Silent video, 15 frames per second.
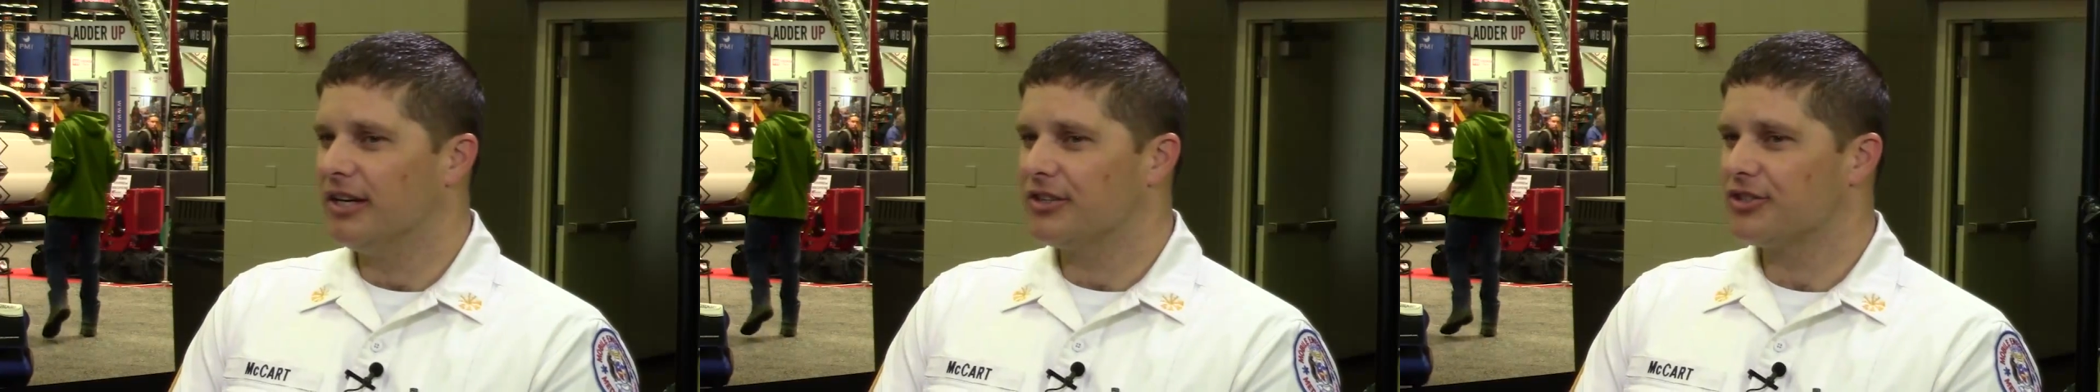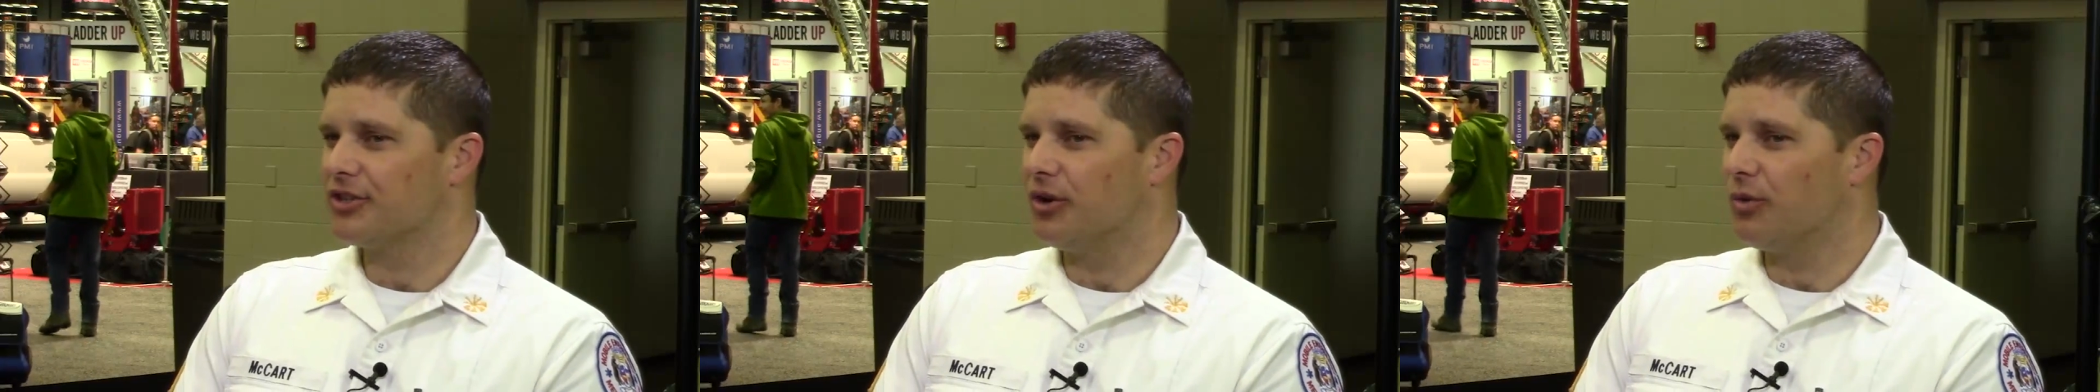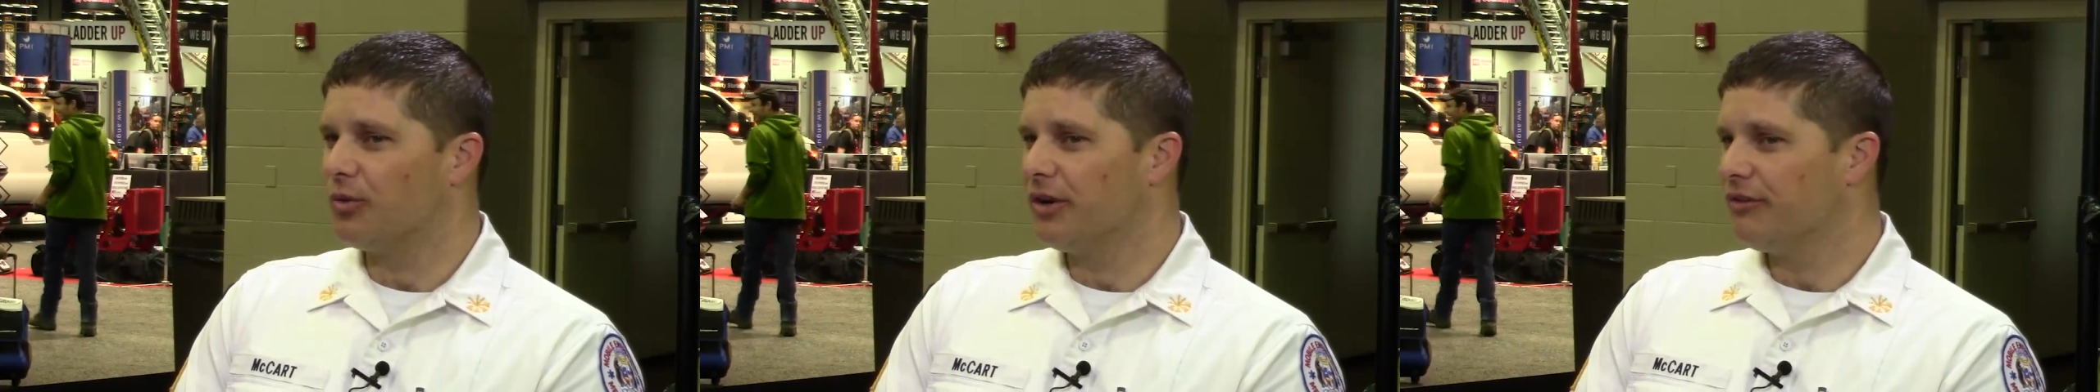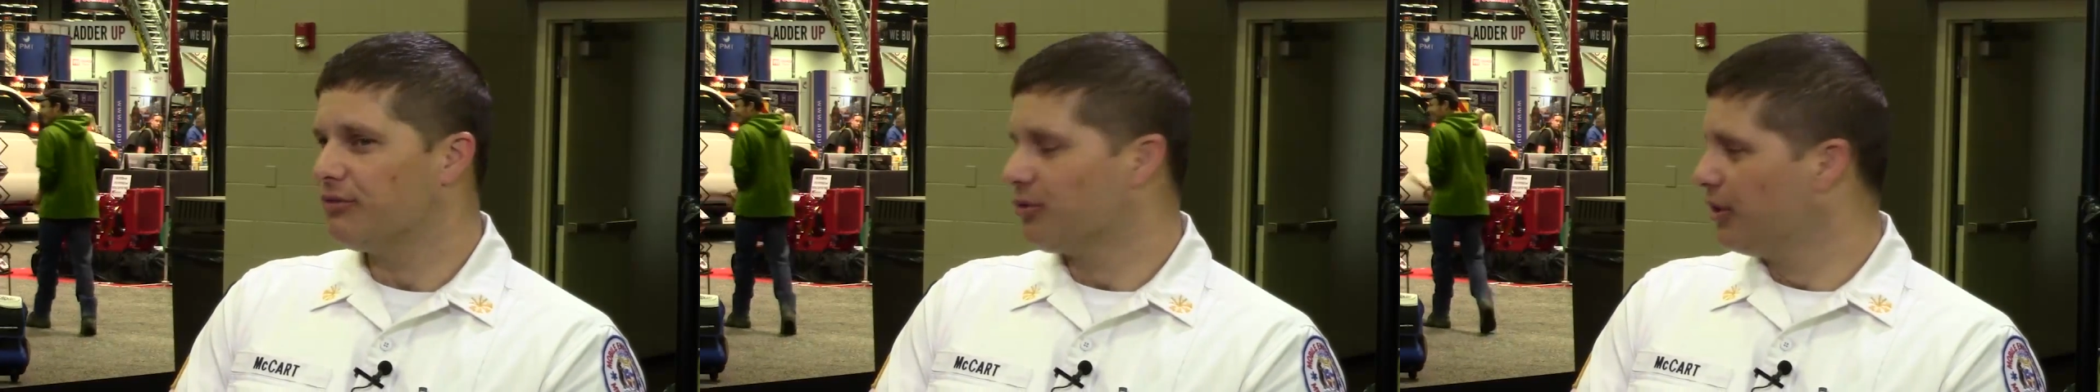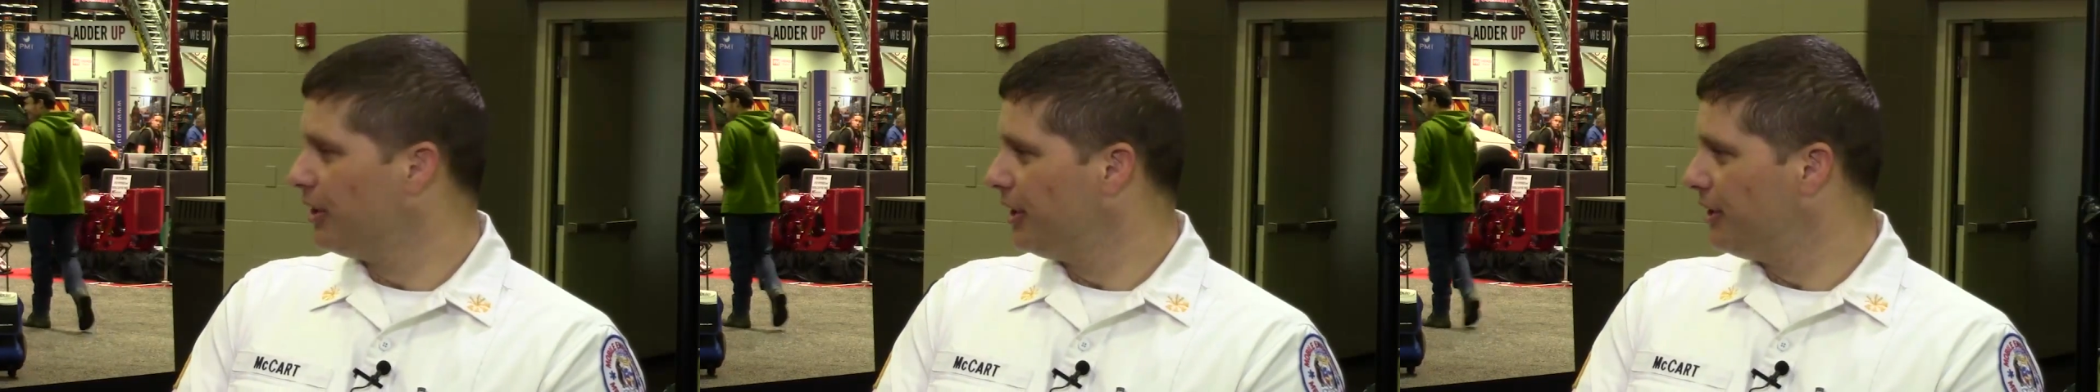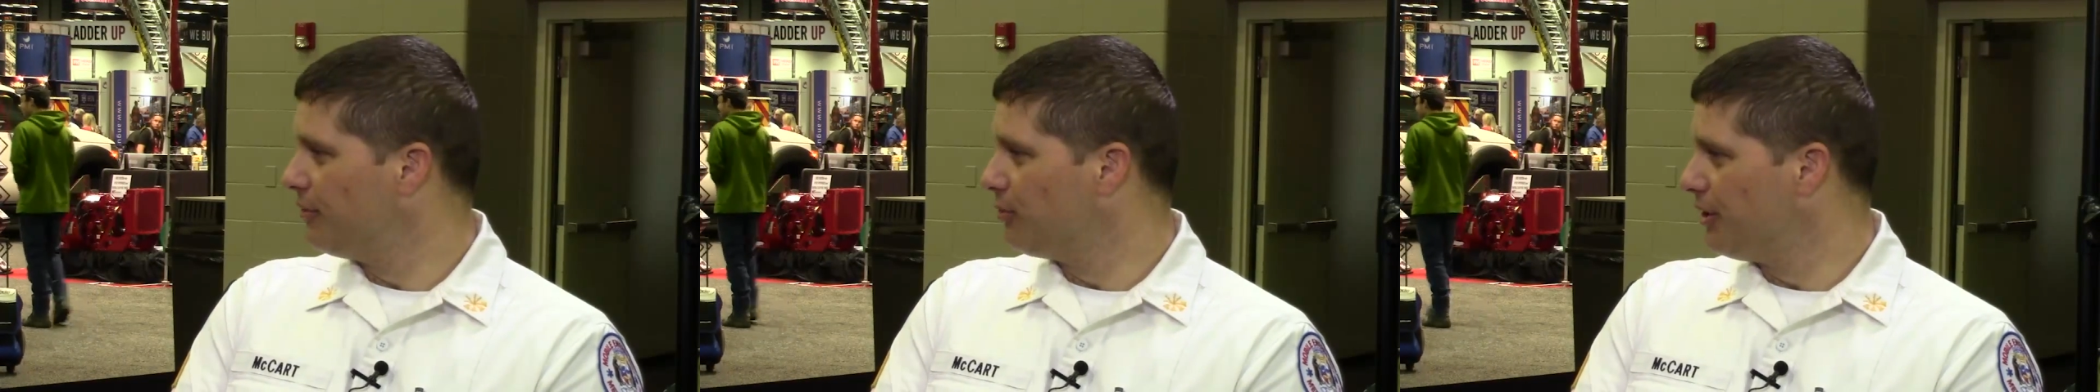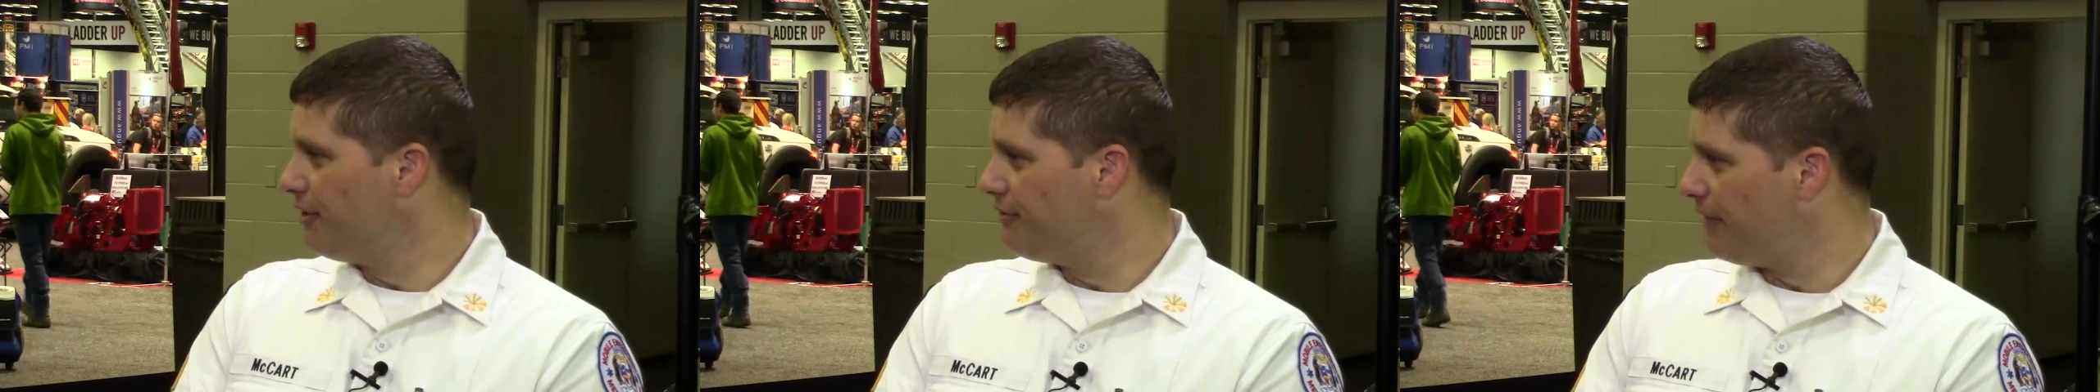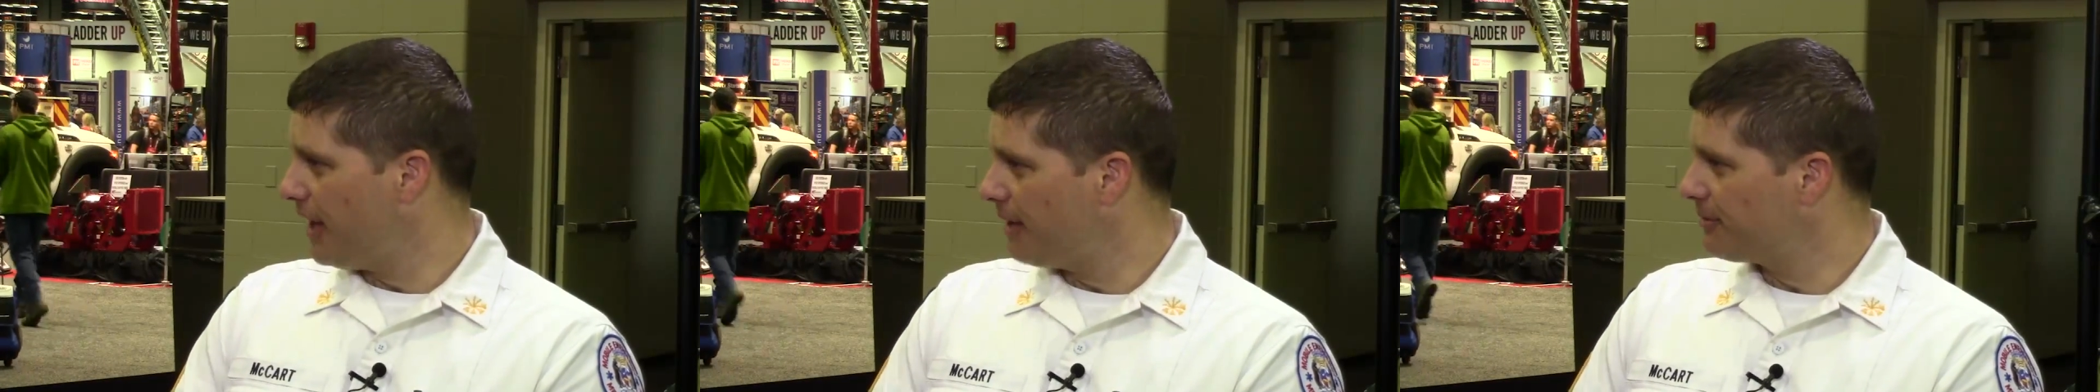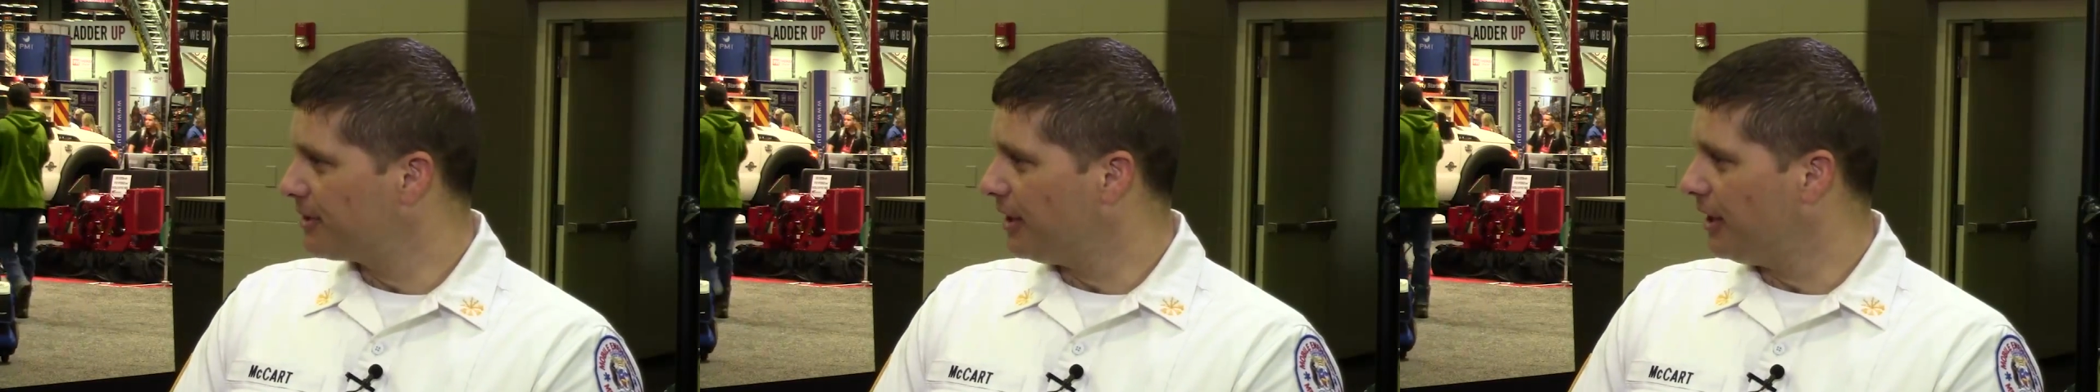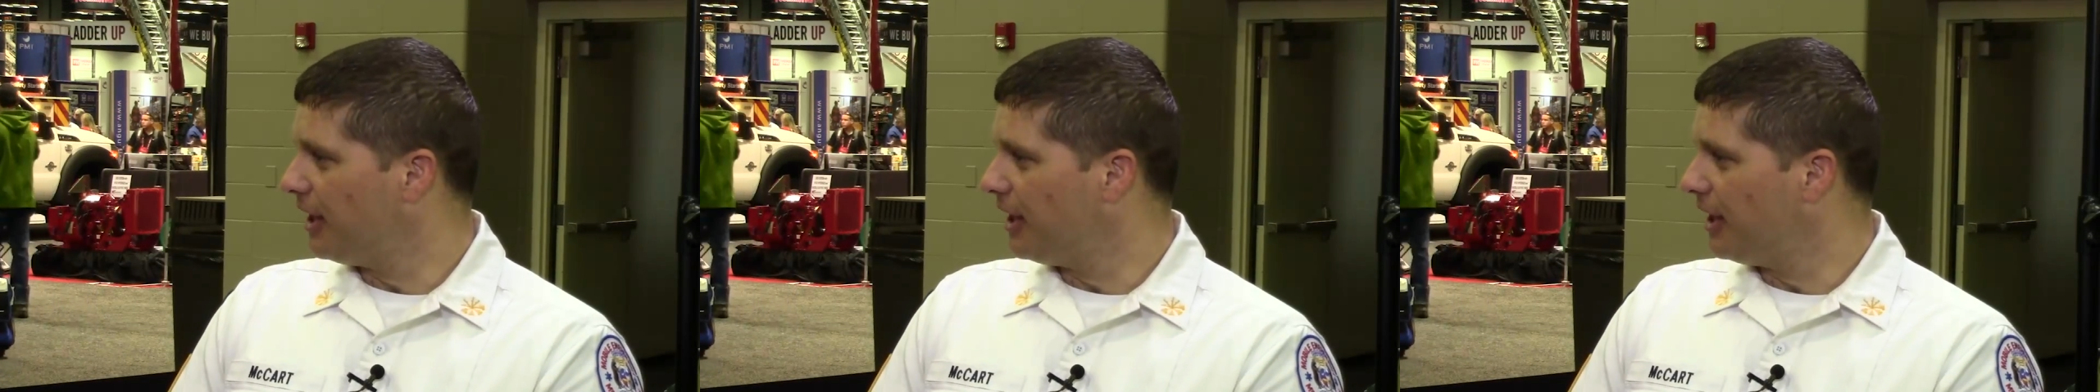So we've really revamped a